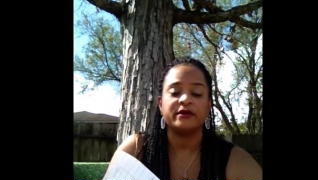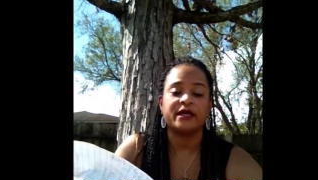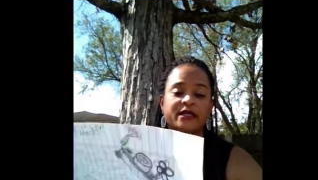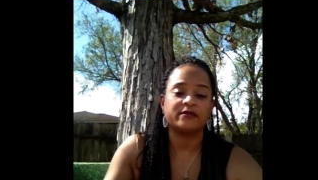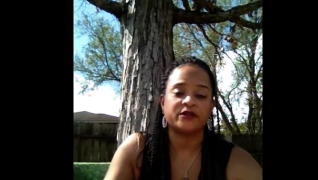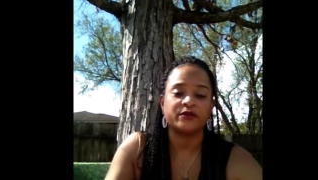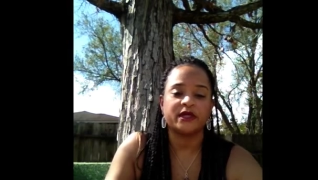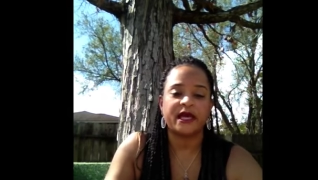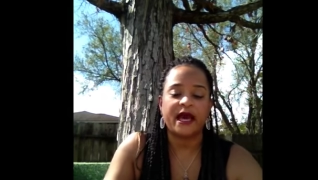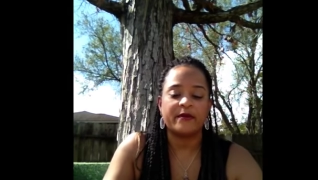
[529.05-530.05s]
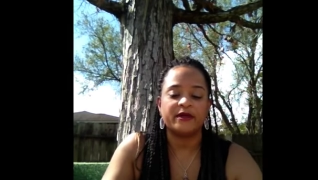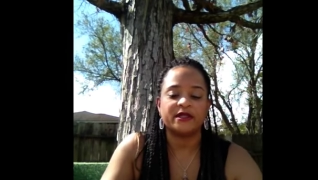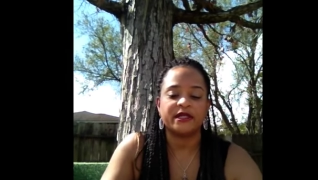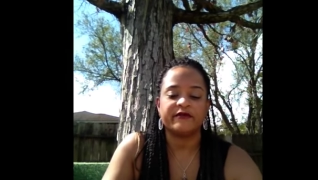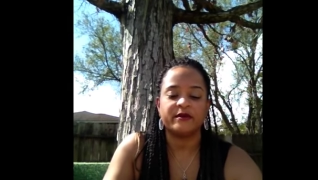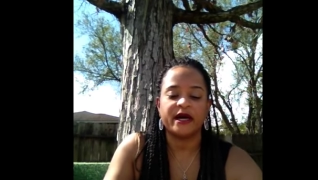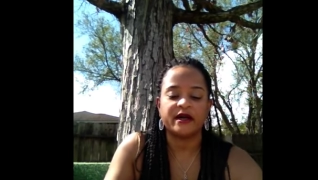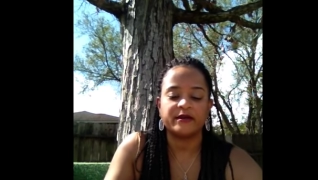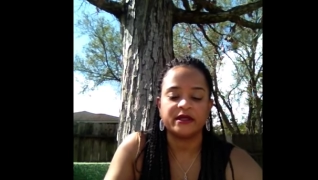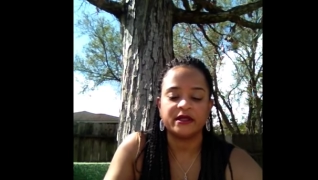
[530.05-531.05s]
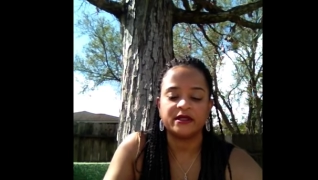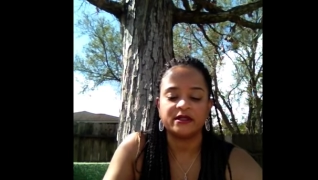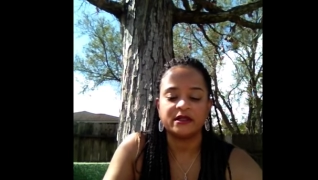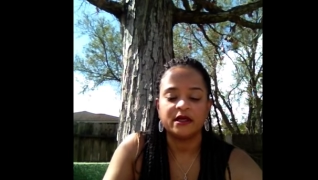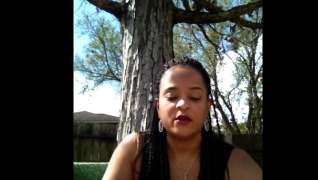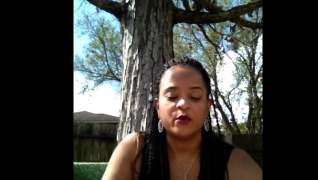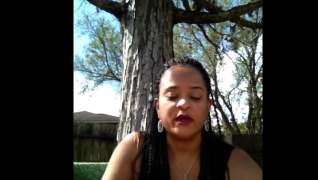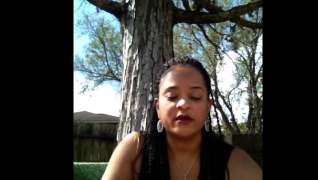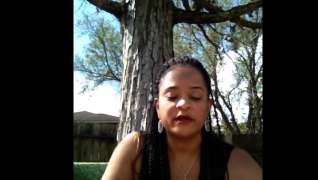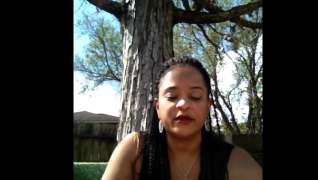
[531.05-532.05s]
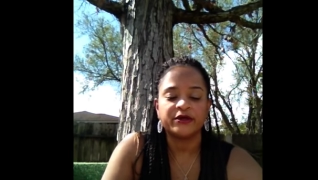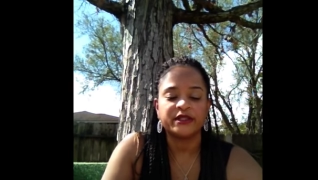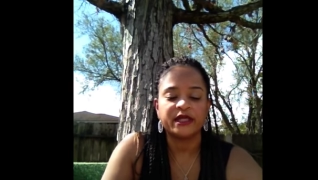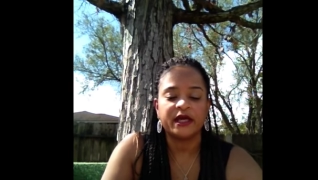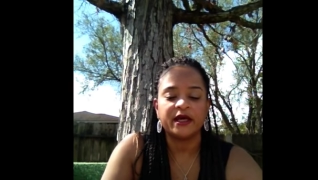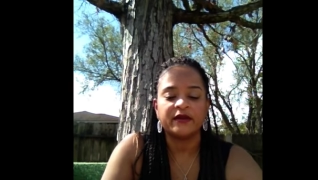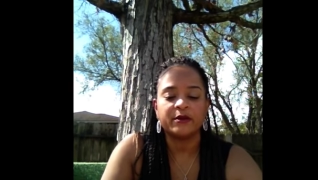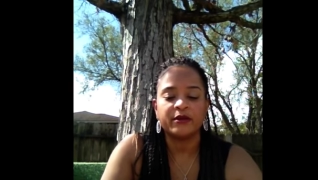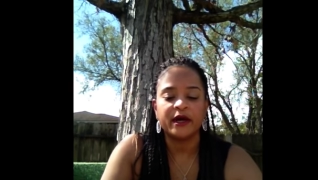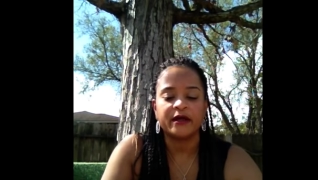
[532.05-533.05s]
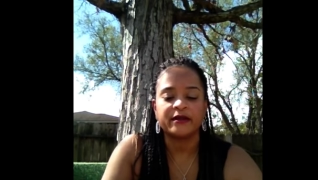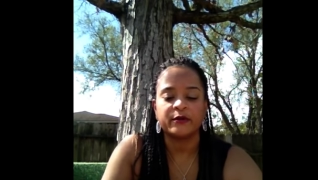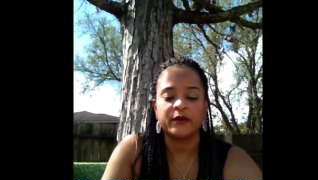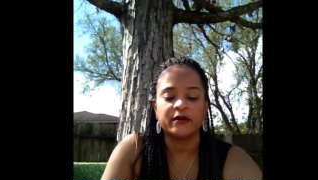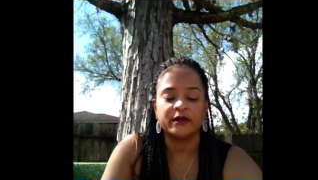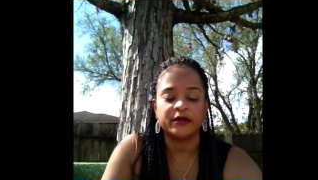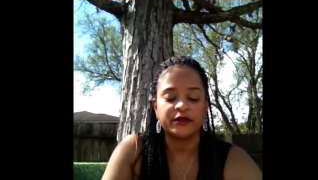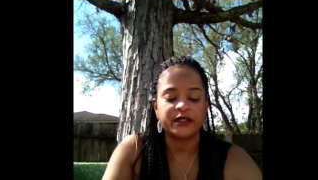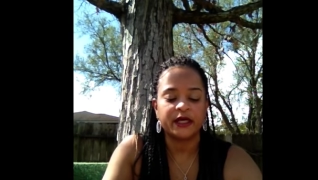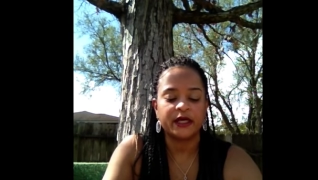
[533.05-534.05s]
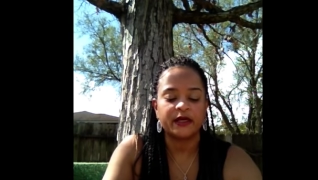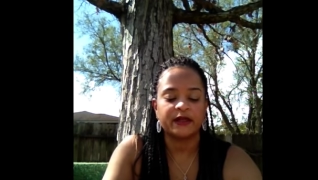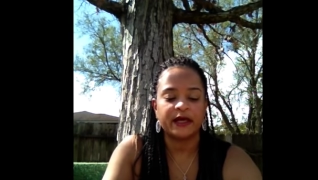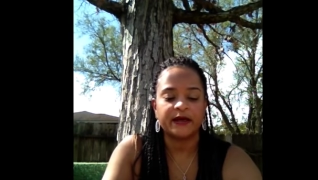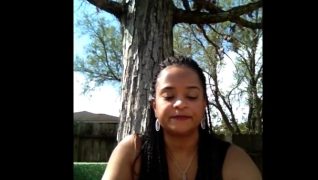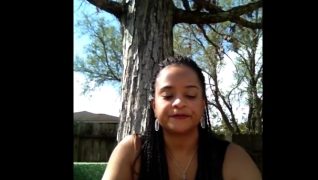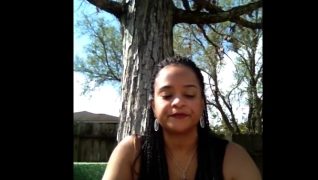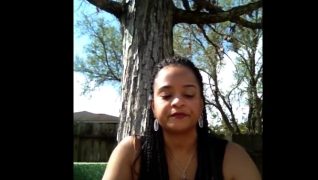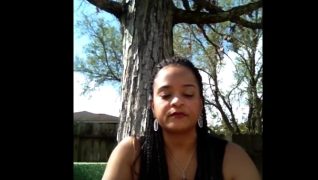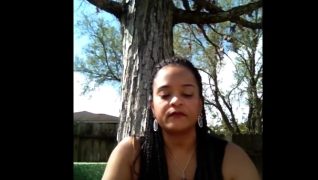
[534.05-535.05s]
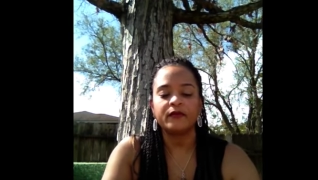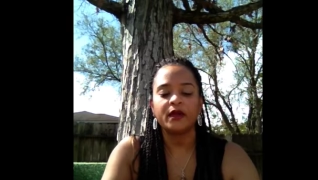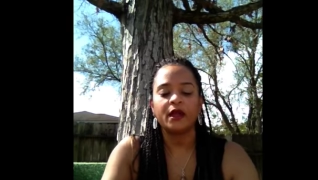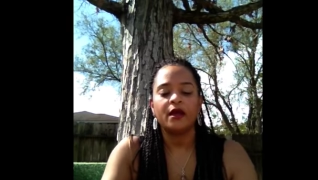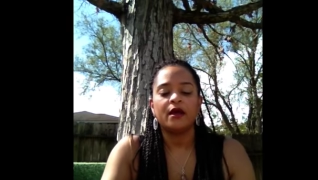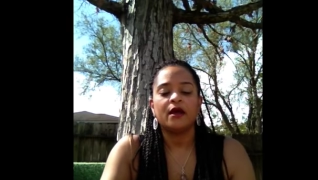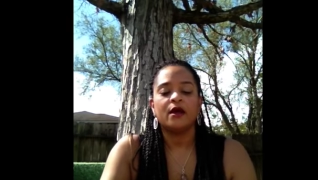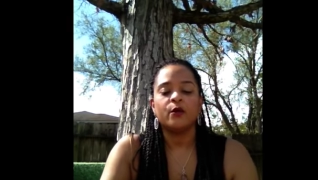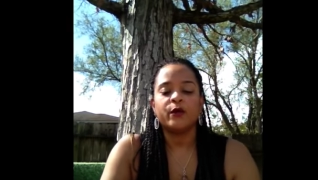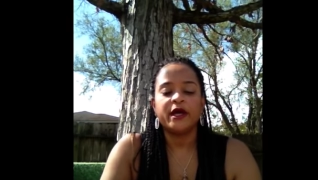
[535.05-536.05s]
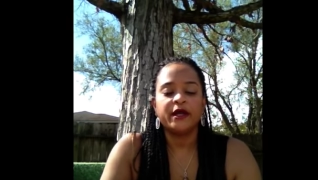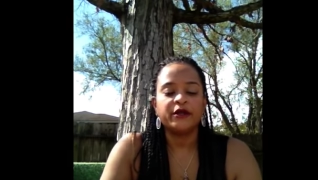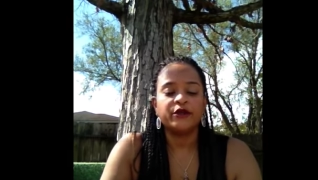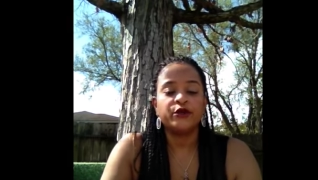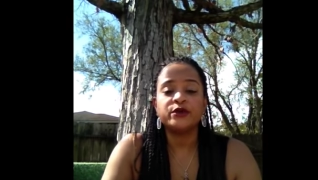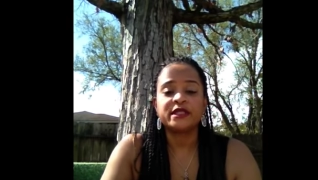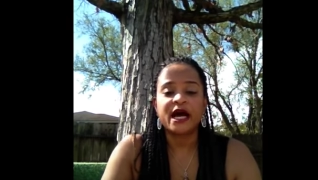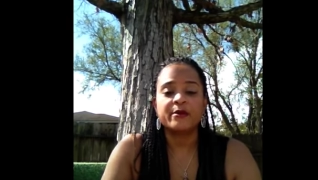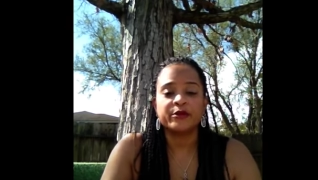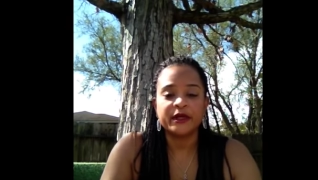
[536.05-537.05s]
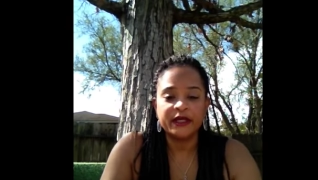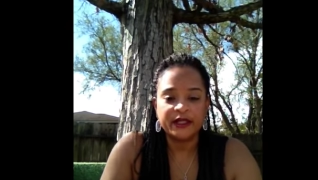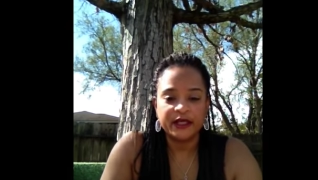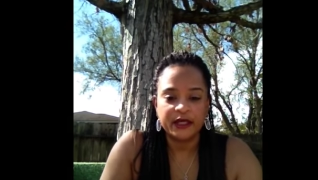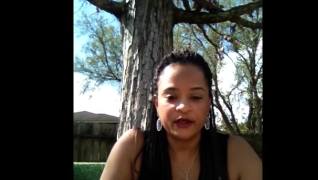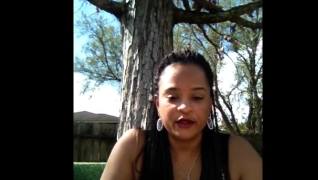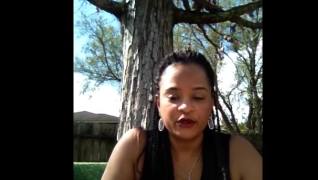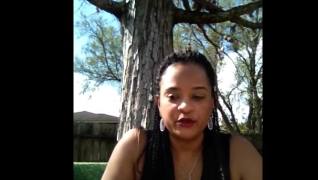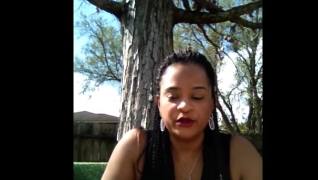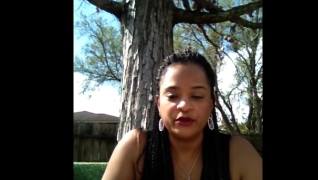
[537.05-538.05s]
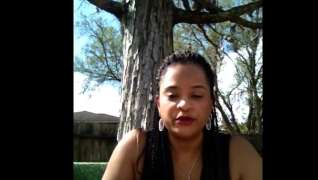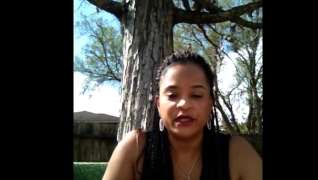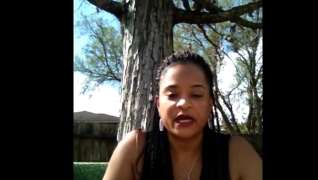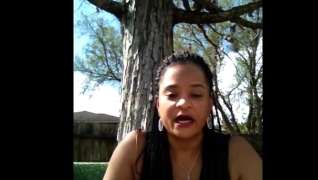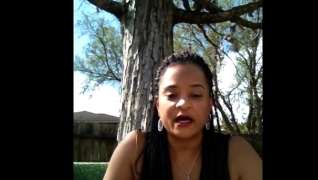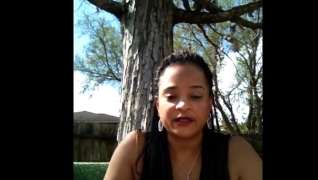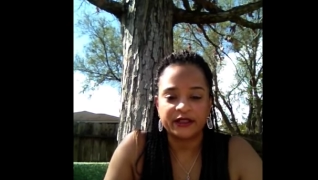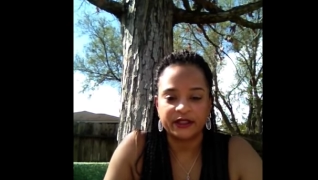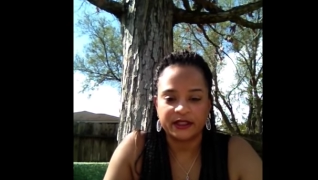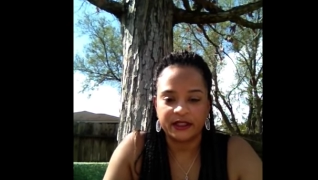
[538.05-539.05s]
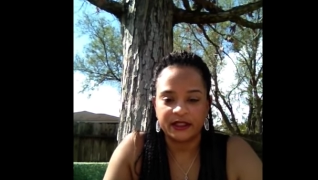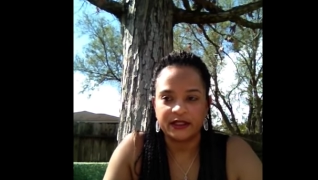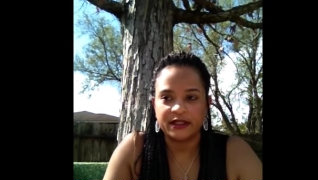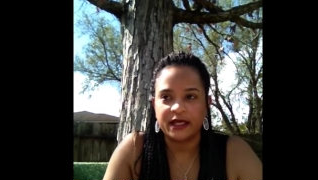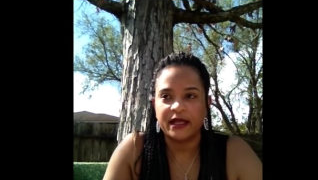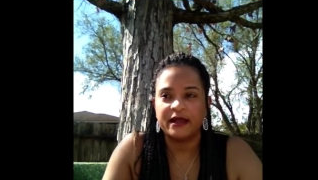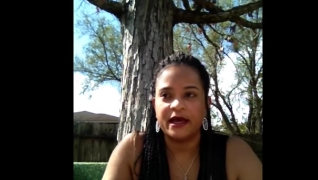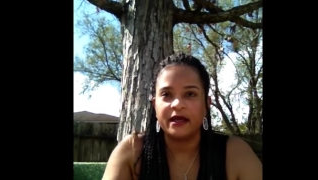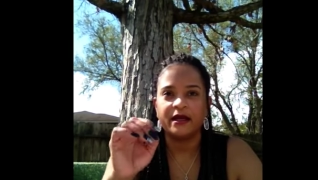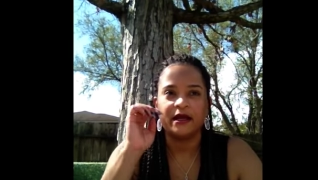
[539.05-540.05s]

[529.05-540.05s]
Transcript: And that's what's really happening to everybody, because we don't understand the breath, and we don't understand that when you stop breathing, you lose consciousness, and that